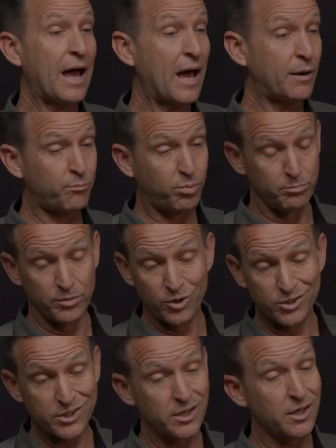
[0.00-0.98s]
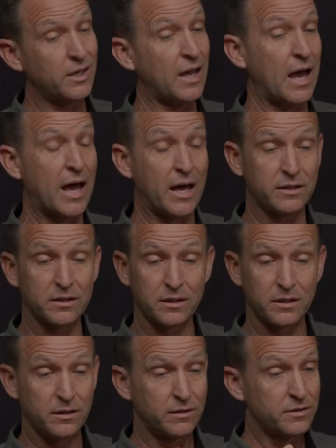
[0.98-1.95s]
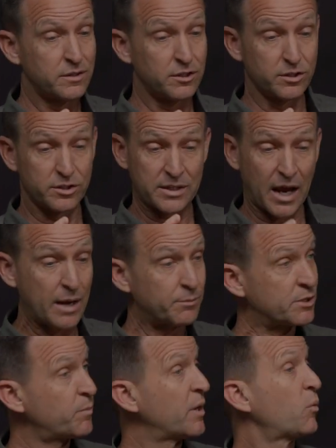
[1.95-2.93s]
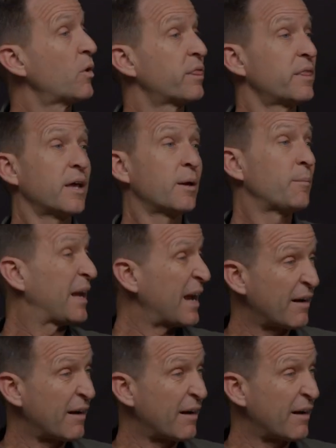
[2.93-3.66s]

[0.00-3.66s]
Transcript: at music, at time spent with them, at